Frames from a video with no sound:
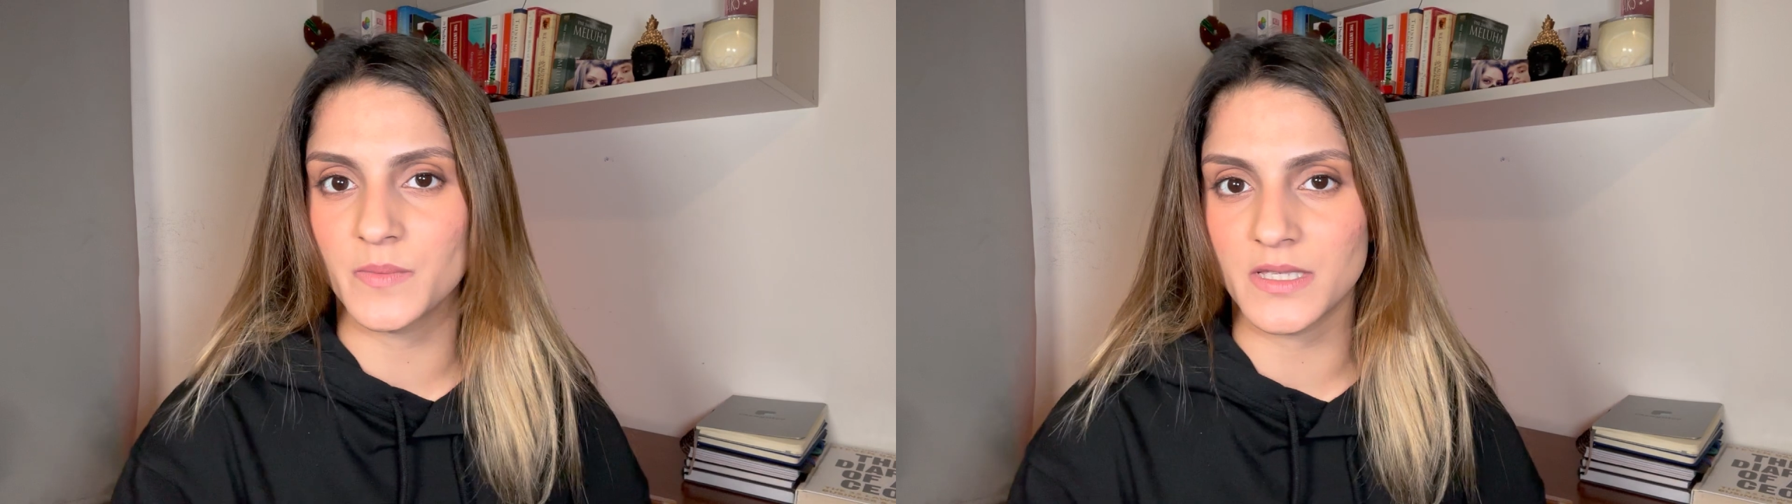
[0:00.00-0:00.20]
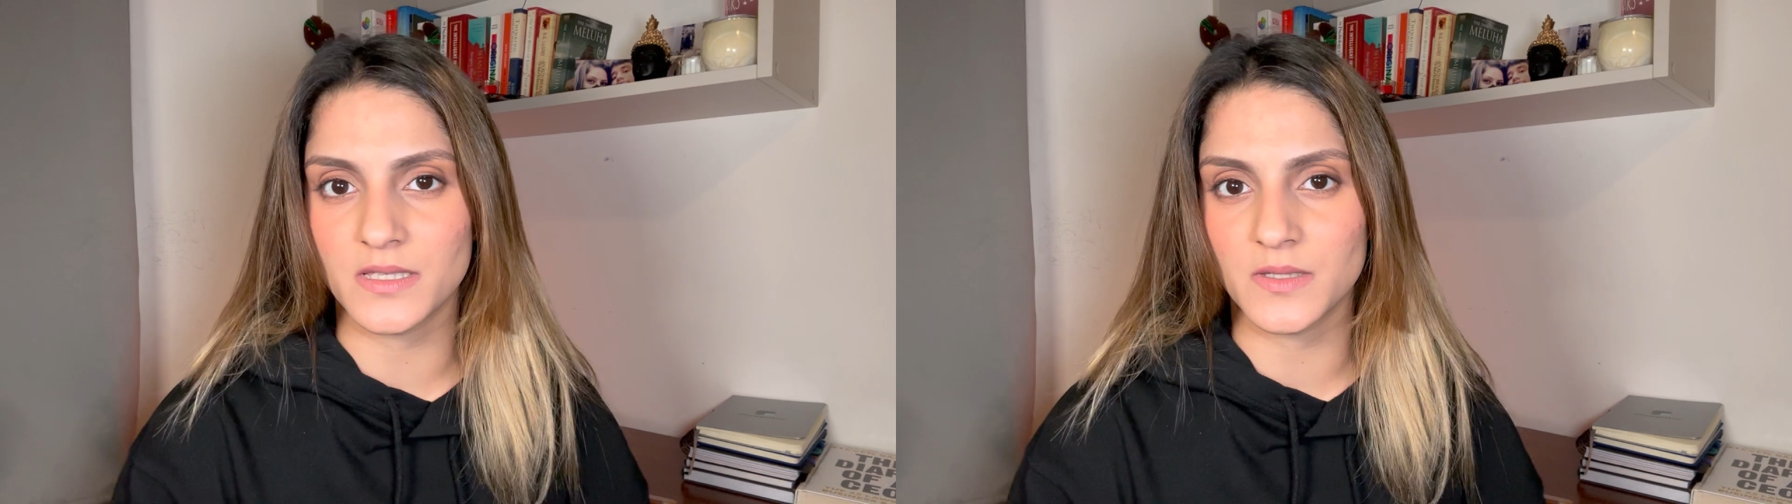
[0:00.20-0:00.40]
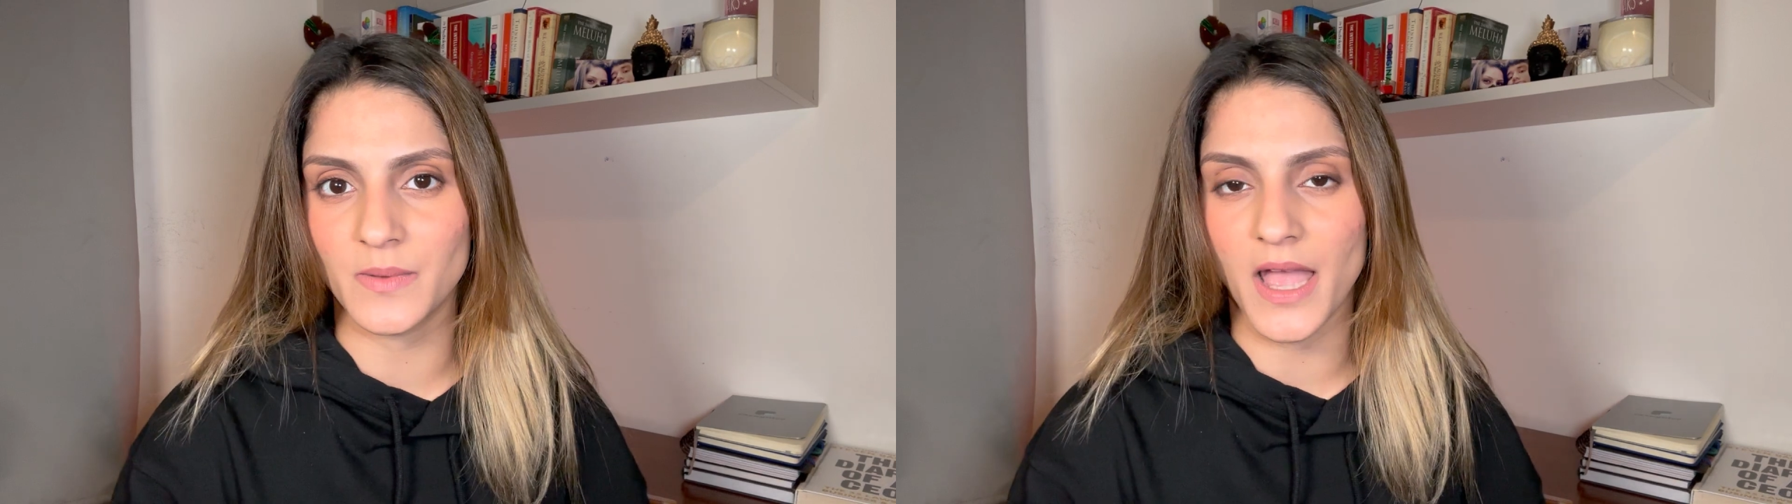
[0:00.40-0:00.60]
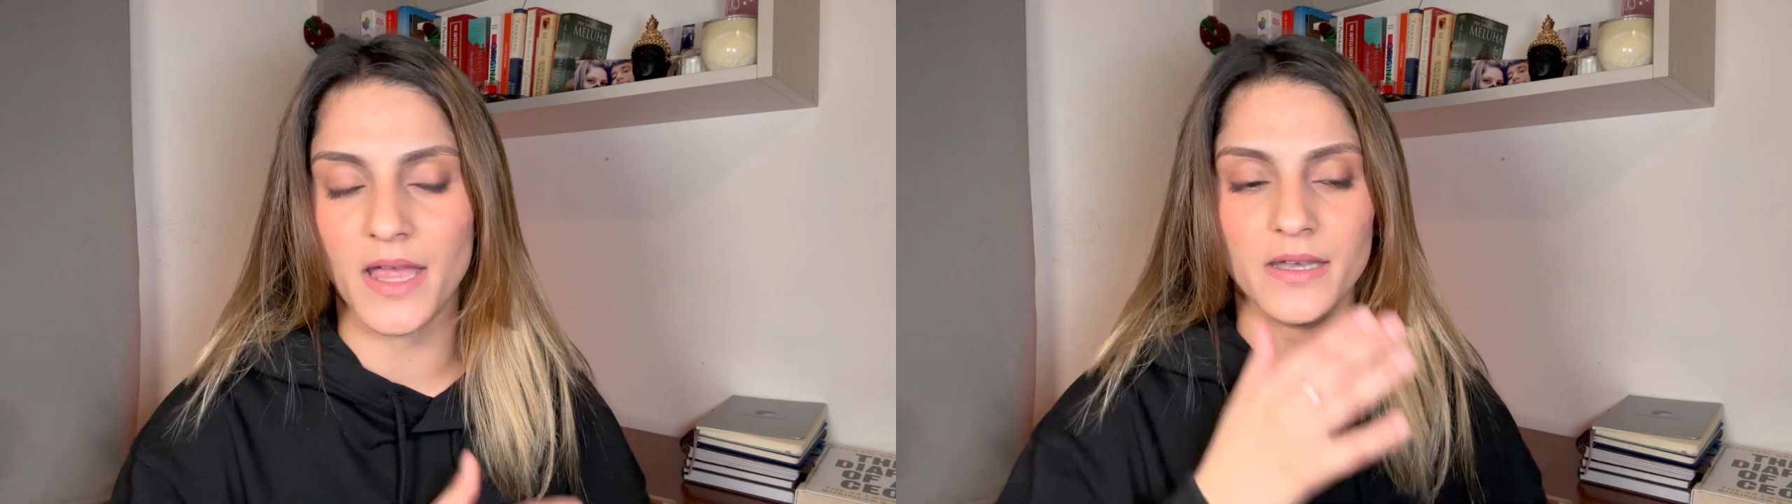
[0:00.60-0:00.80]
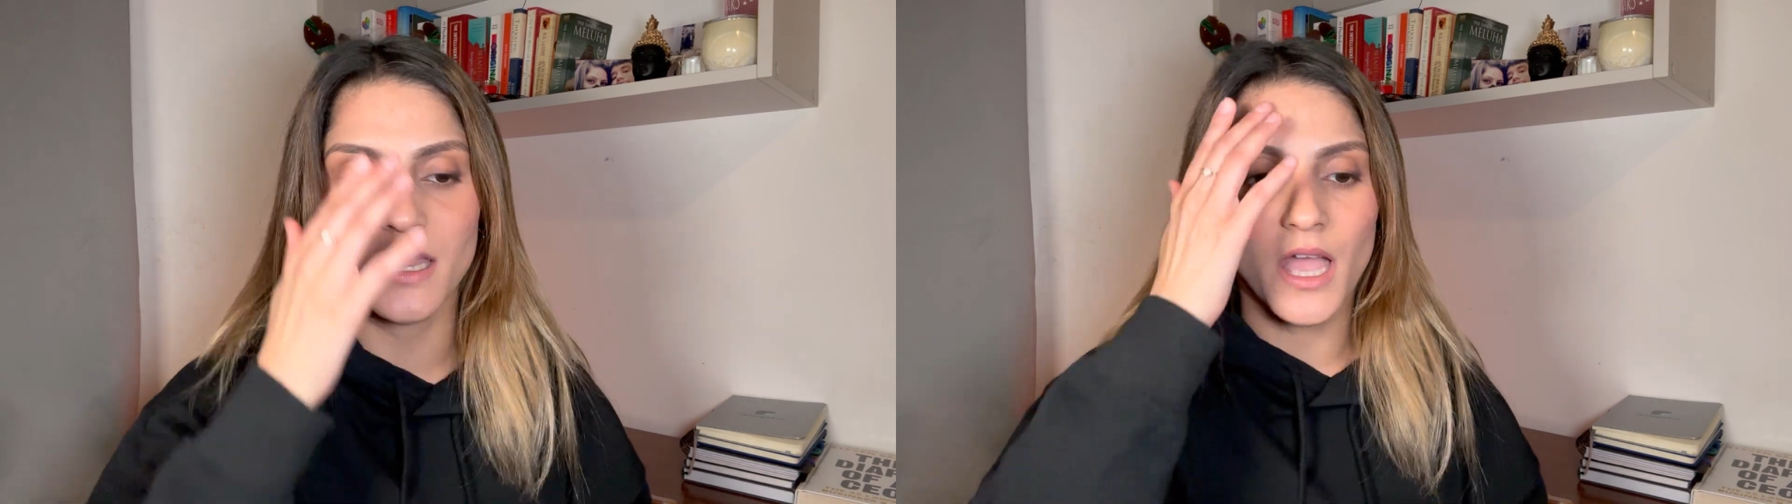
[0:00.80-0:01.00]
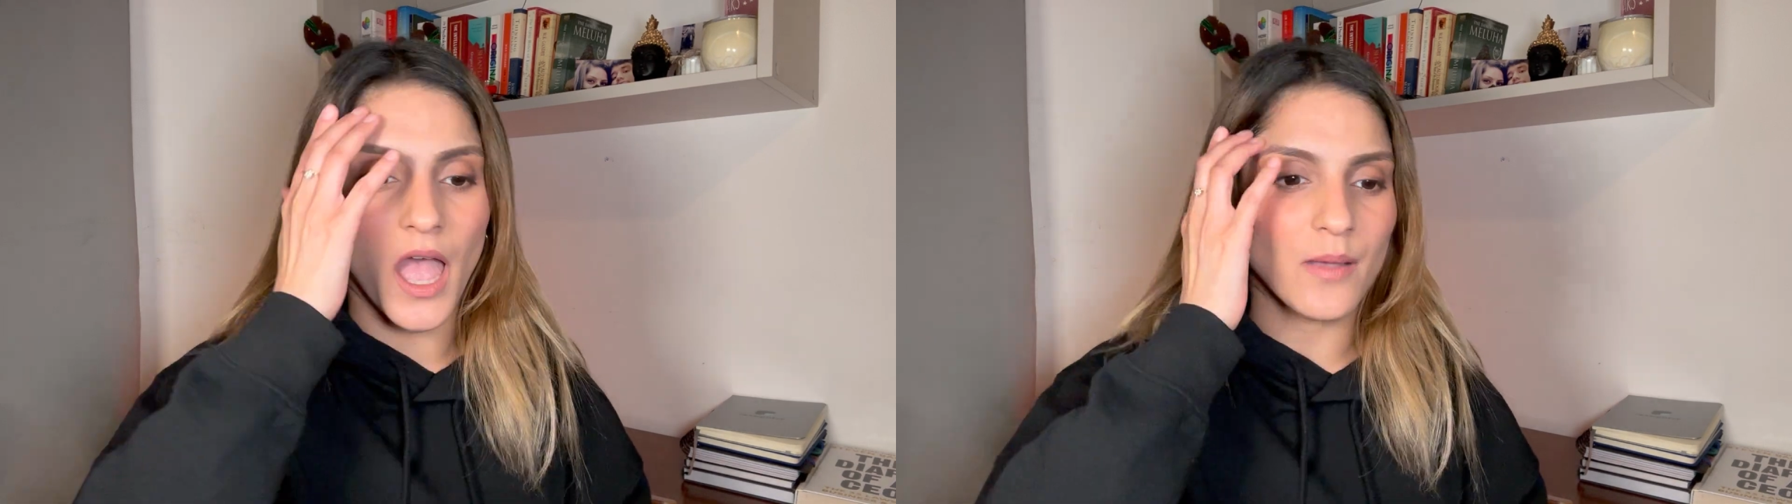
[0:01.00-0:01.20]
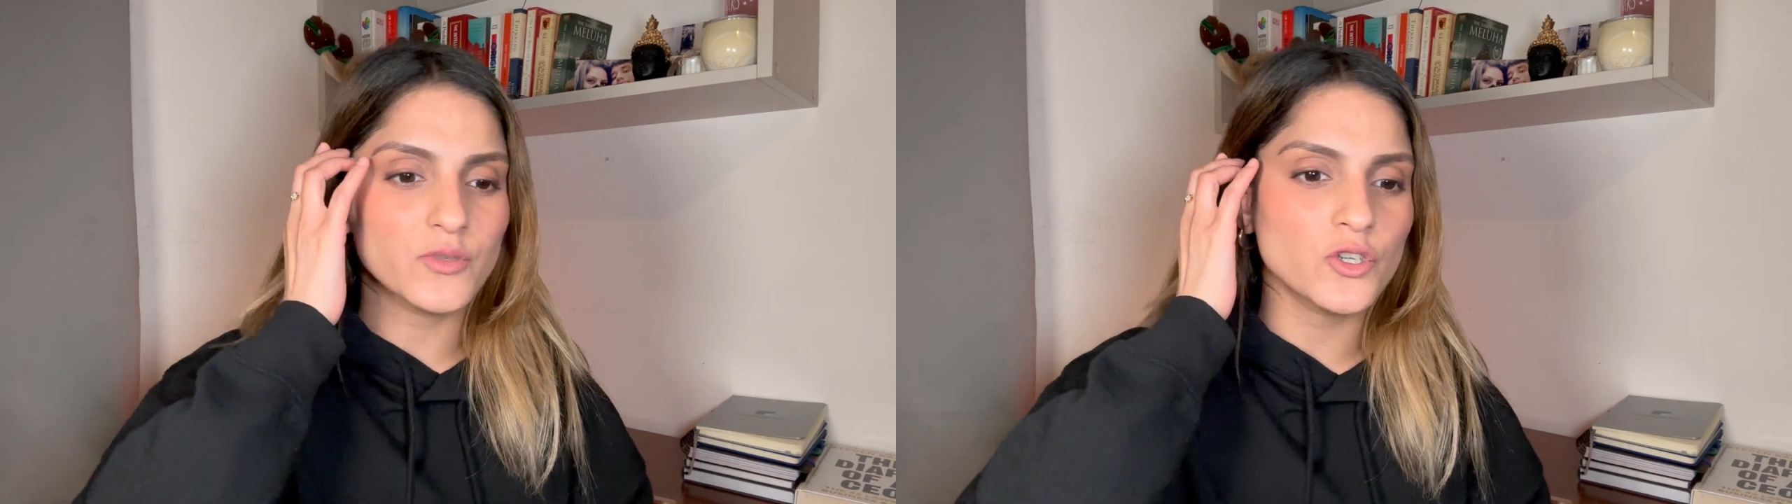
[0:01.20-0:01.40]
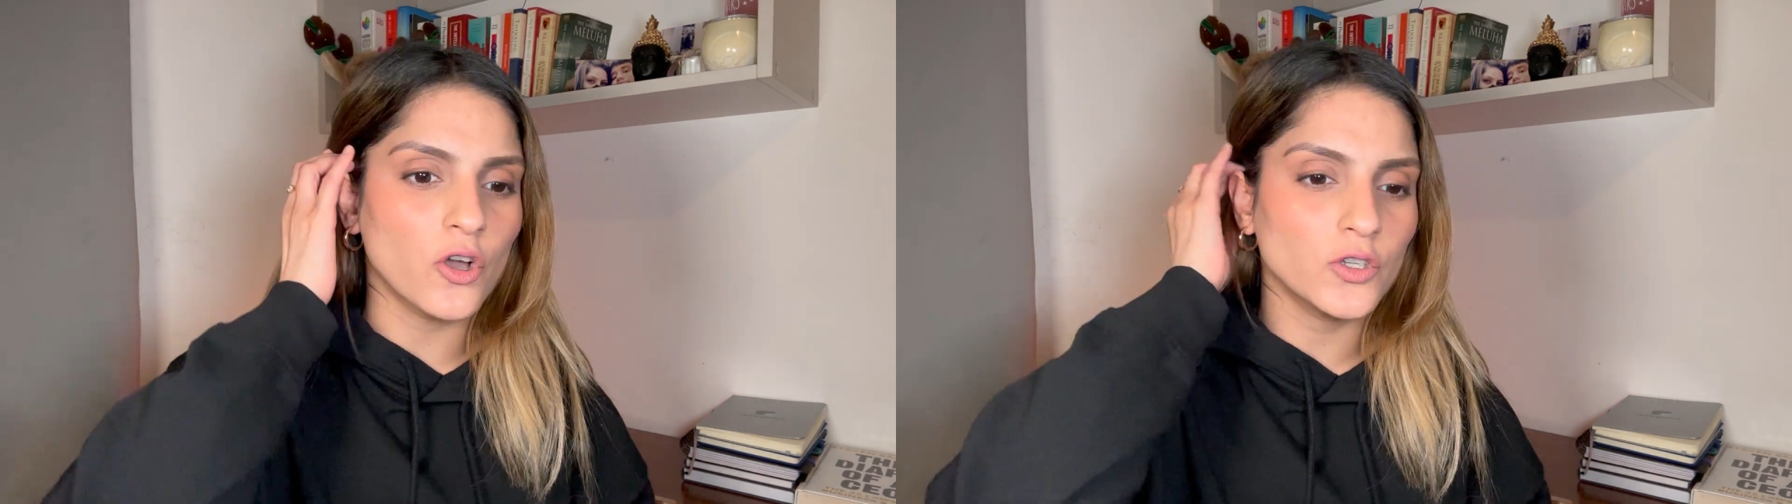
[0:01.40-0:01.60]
business plan. I'm sure